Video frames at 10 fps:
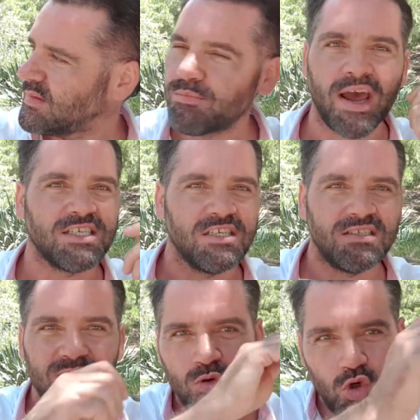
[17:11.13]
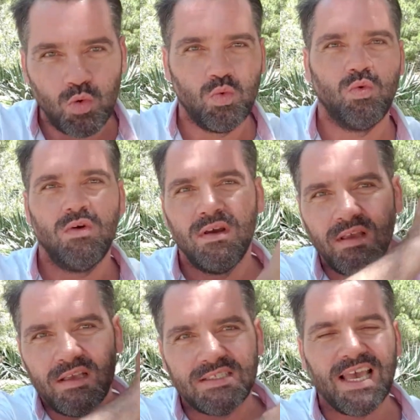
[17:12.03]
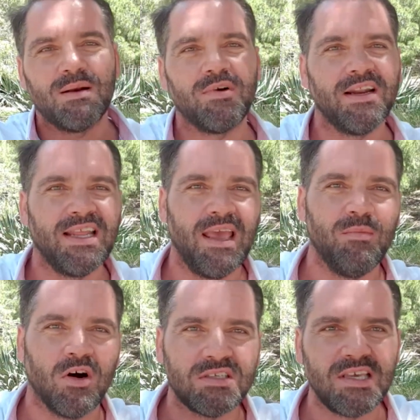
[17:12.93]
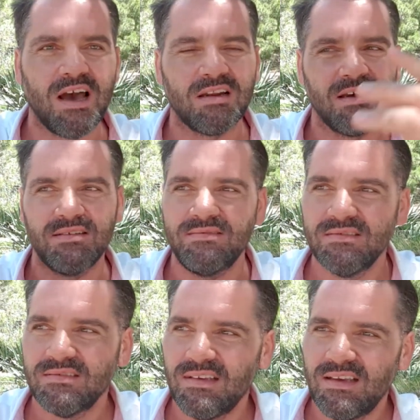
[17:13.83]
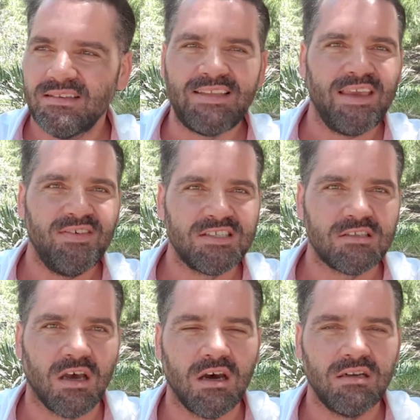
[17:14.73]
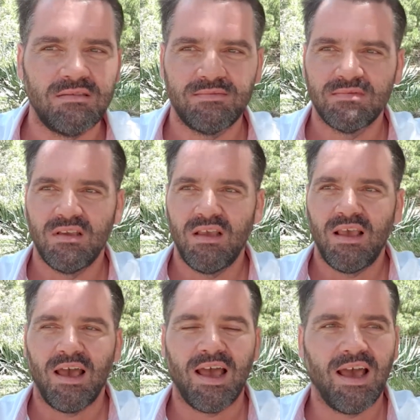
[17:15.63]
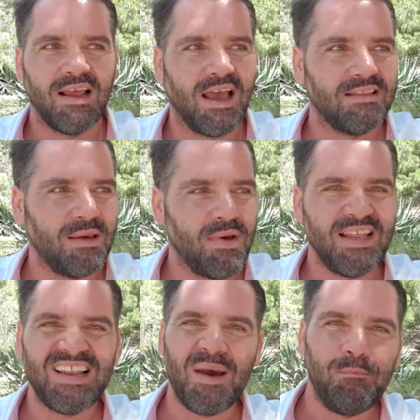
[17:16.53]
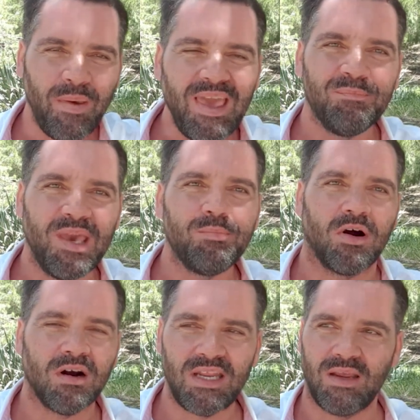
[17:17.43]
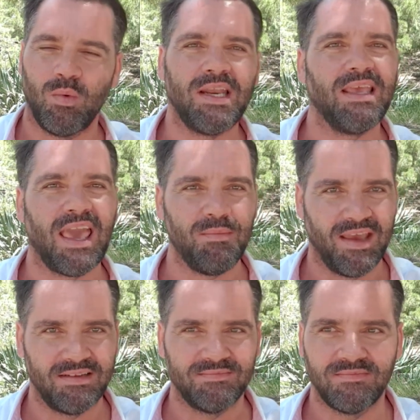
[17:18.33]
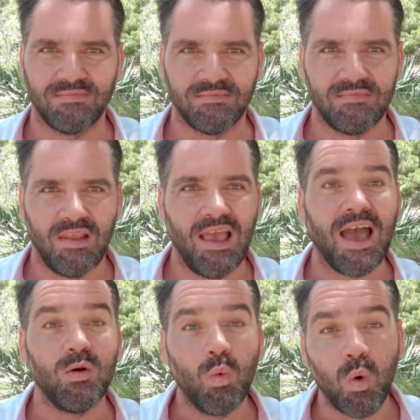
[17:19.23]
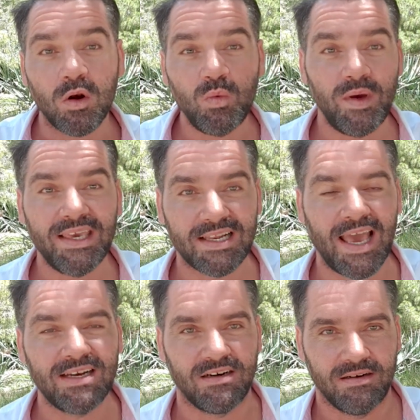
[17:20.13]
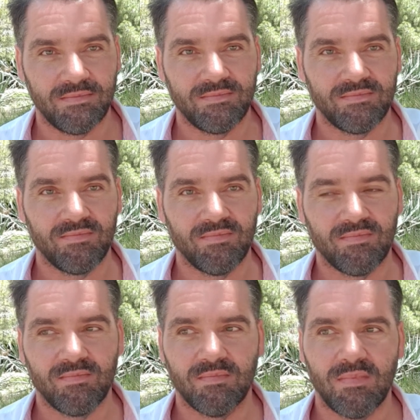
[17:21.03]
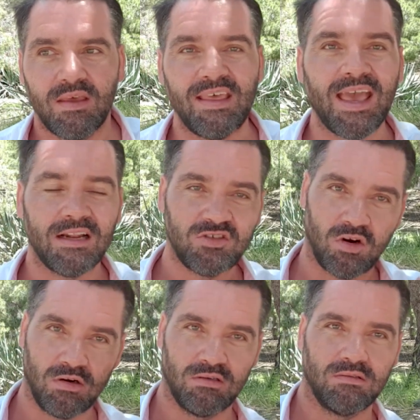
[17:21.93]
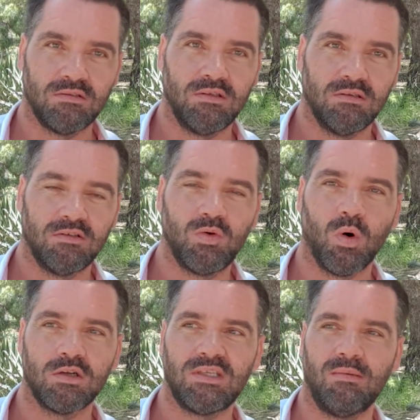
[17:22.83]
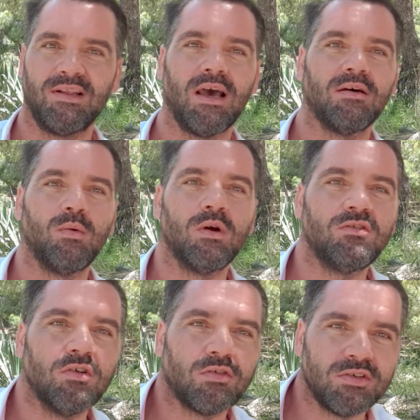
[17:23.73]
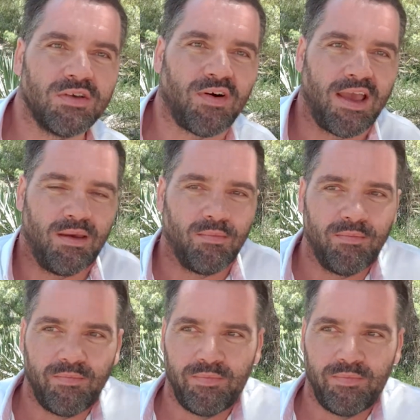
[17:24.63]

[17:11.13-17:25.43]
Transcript: branches celebrated him, Hosanna, David's son, and they made a big party when he came in. And 1 week later, they had turned towards him, and now they wanted to crucify him.